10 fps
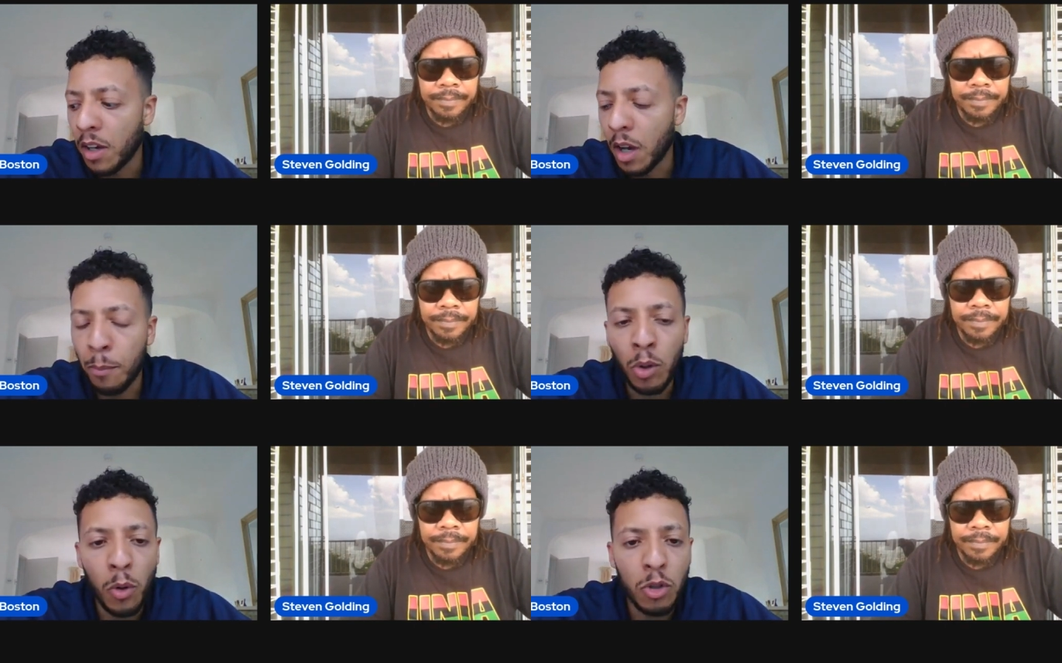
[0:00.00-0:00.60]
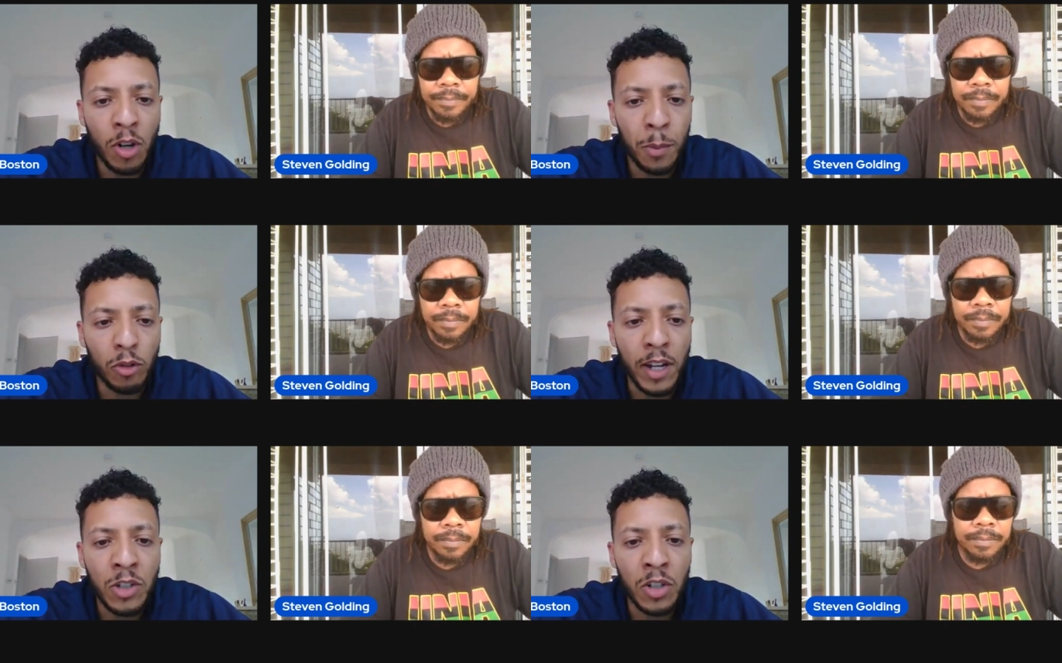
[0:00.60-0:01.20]
Speaker 1: uh, approach
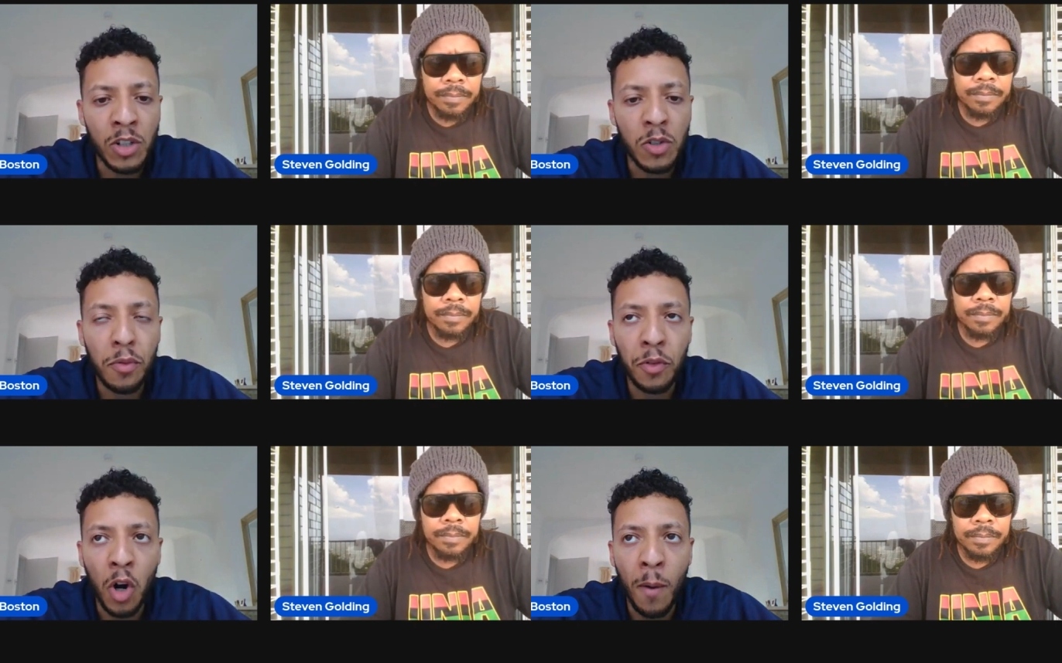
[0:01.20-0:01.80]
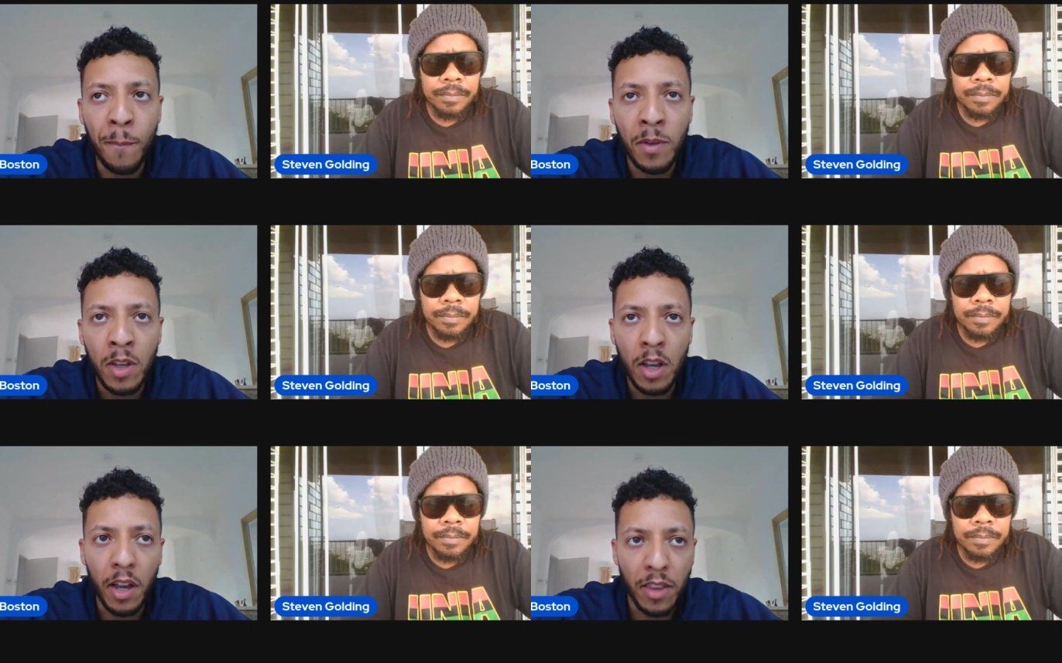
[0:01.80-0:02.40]
reparations from
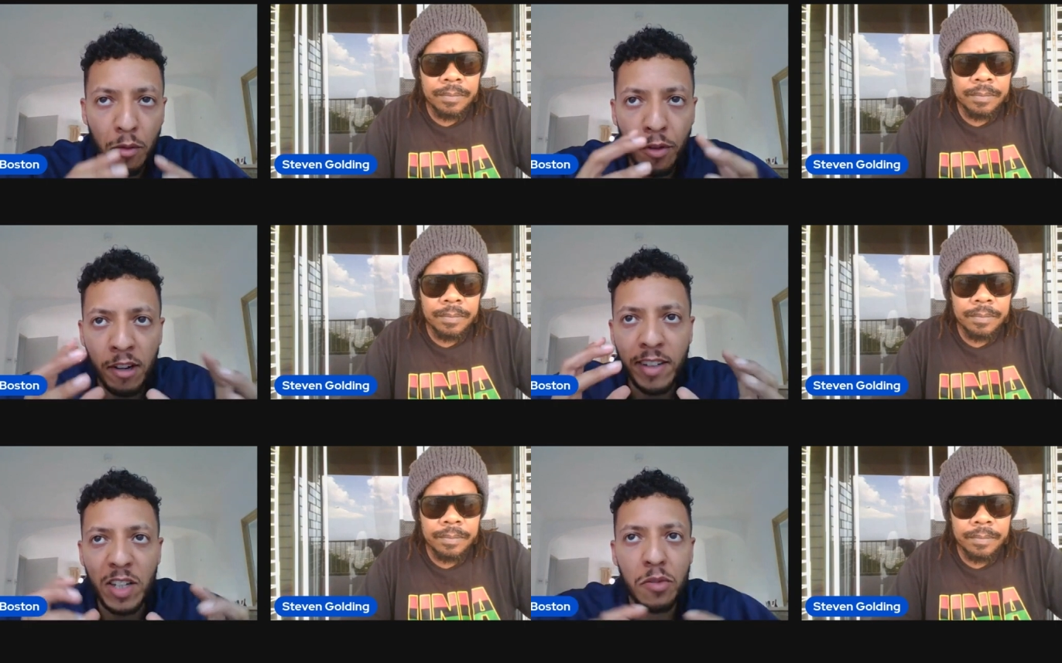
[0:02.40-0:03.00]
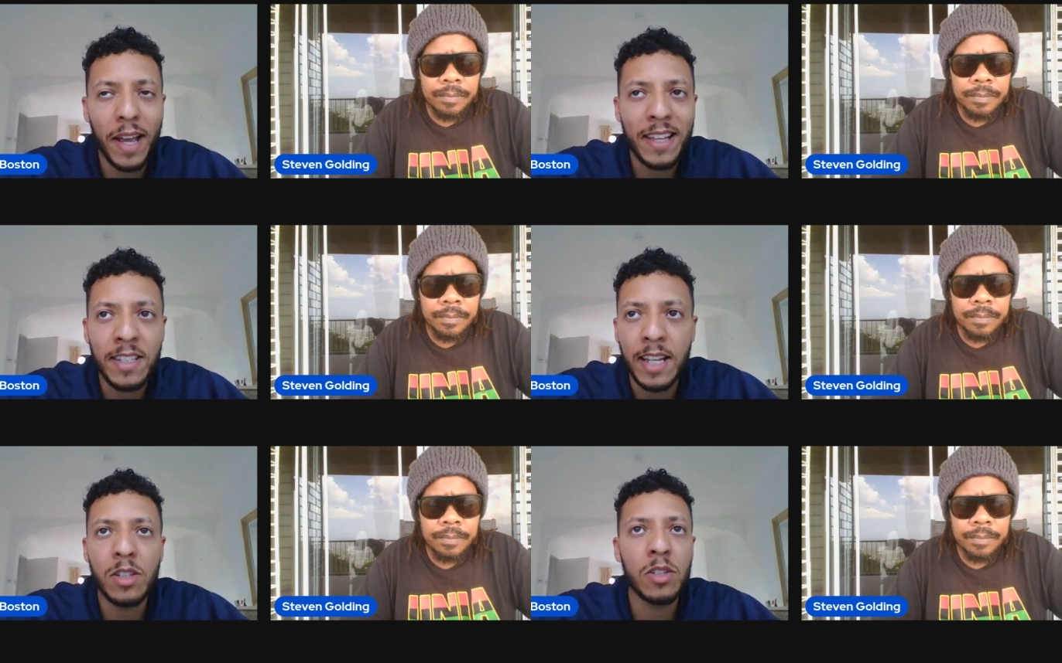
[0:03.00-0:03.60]
uh, the various
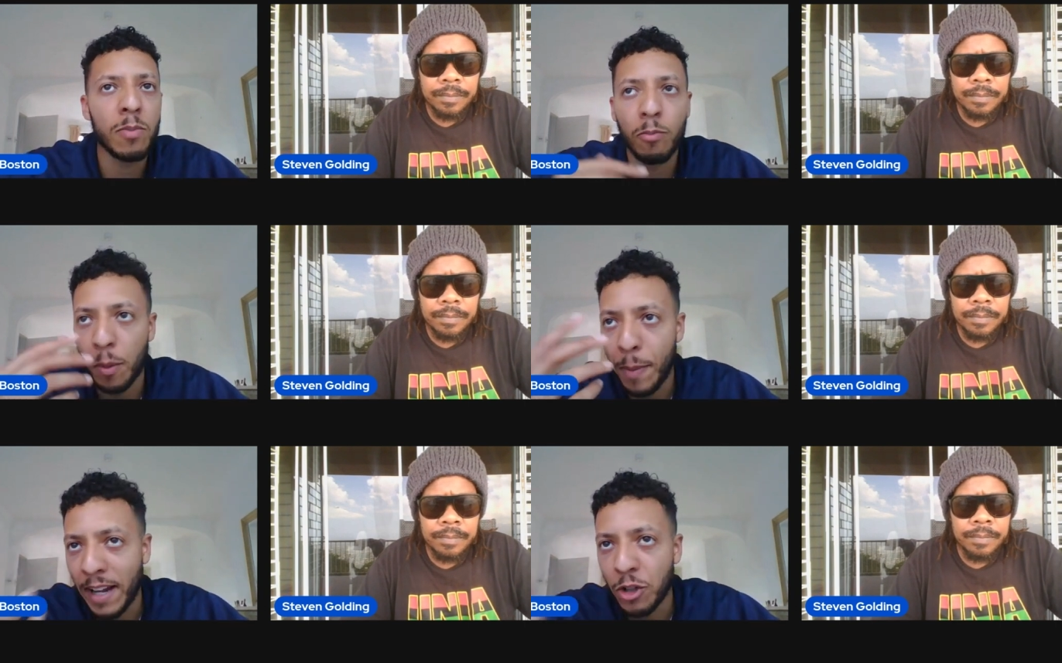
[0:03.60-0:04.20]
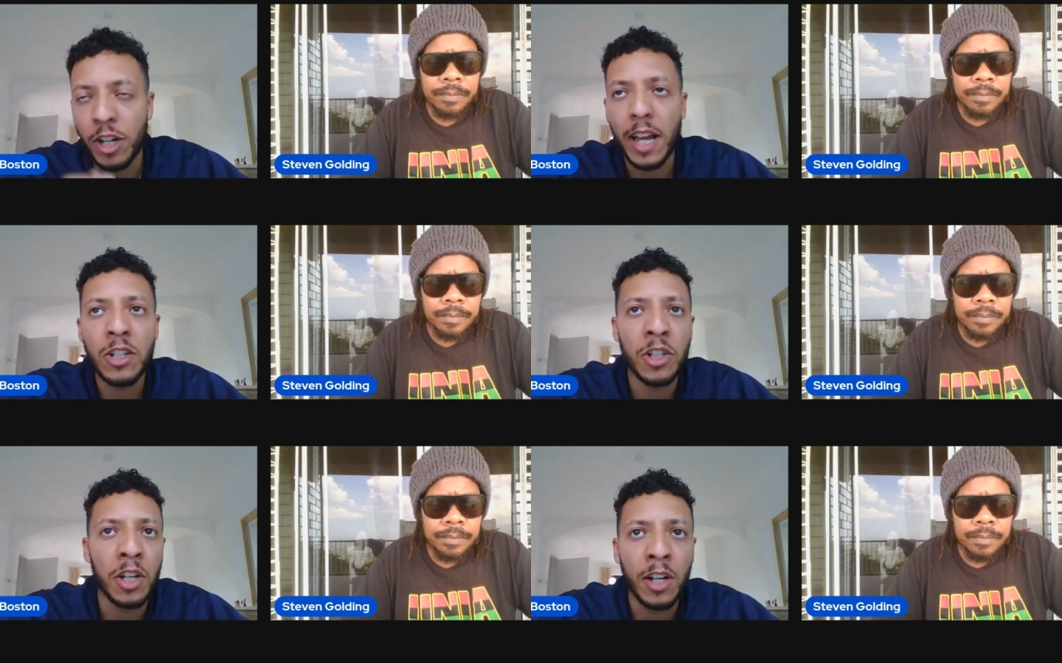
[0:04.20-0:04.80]
facets
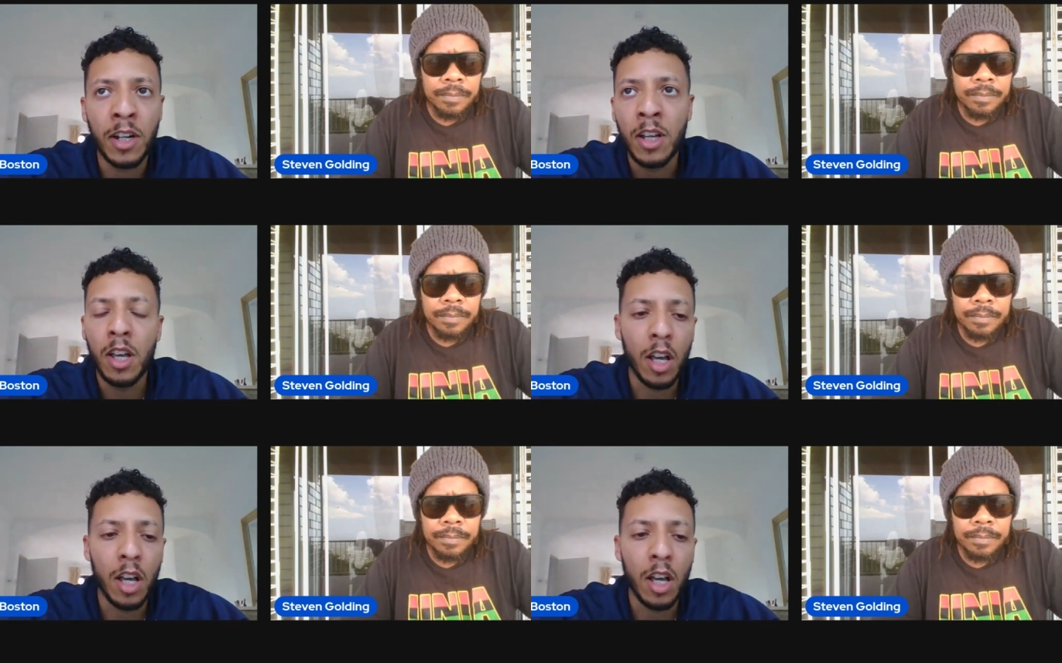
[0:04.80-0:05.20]
repatriation,